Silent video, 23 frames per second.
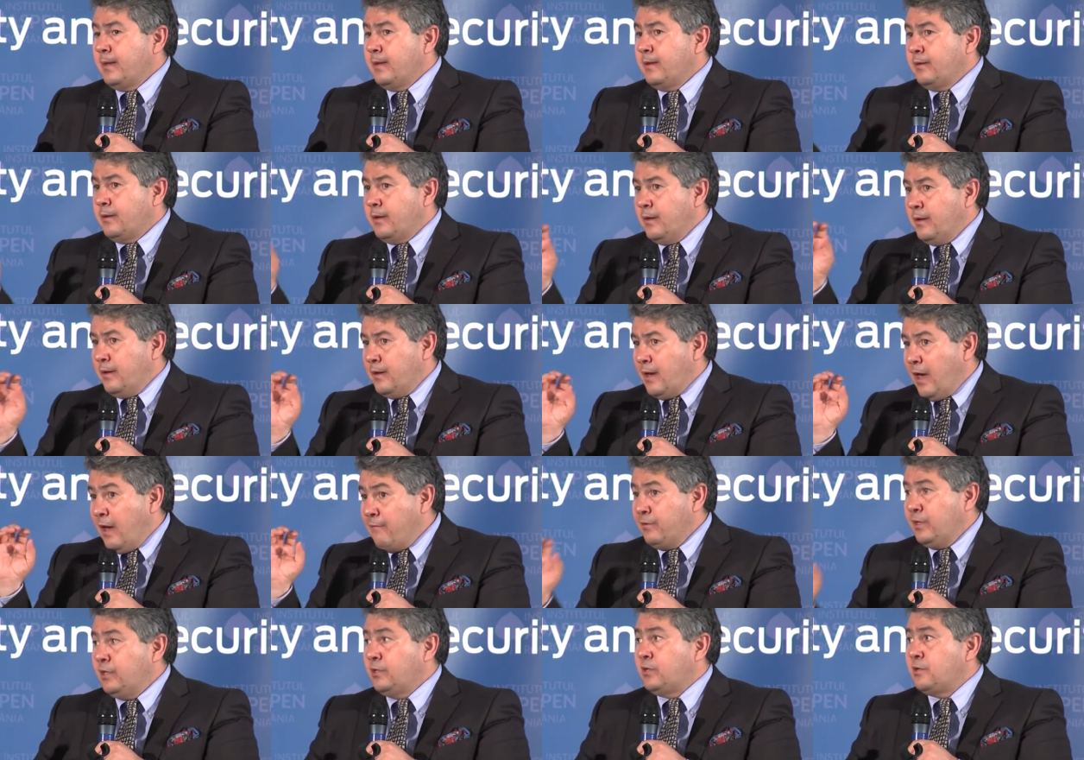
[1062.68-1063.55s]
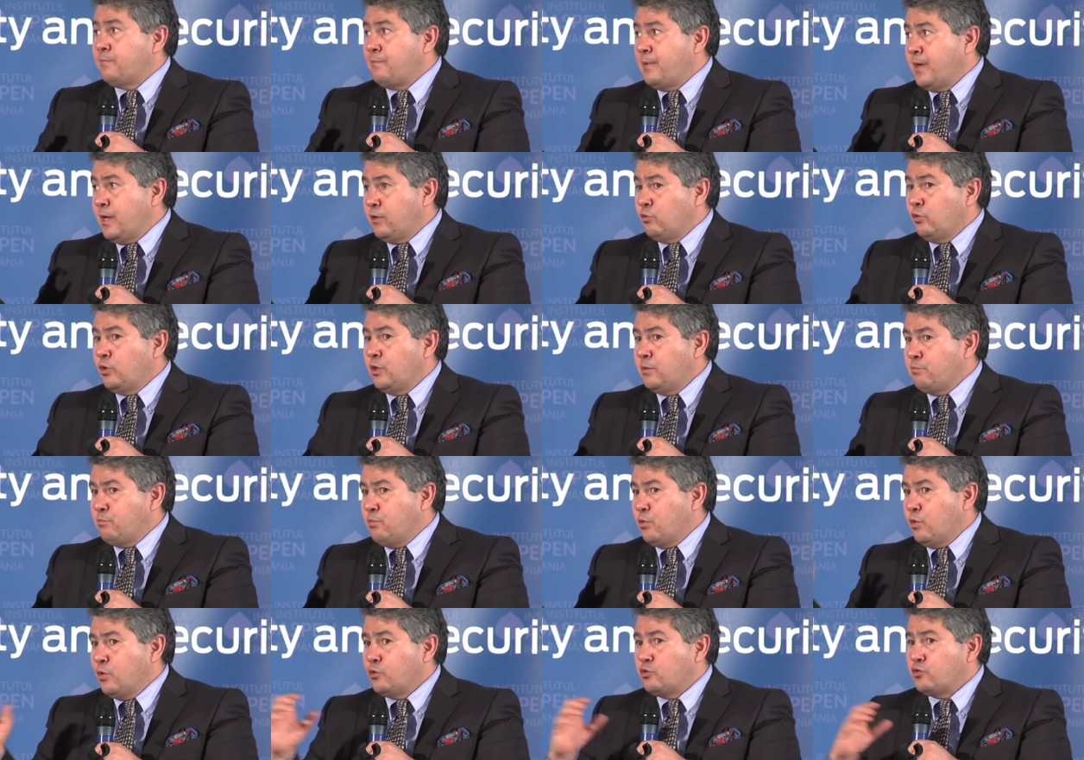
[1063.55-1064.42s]
They heavily depend on
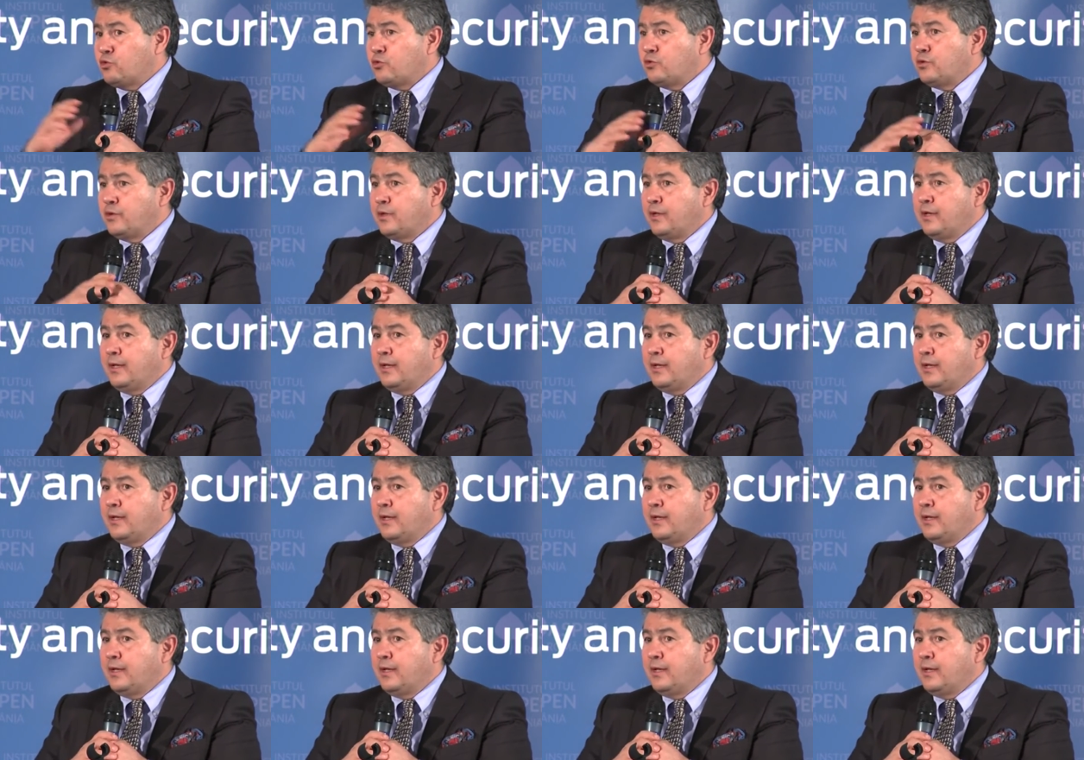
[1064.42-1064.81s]
imports,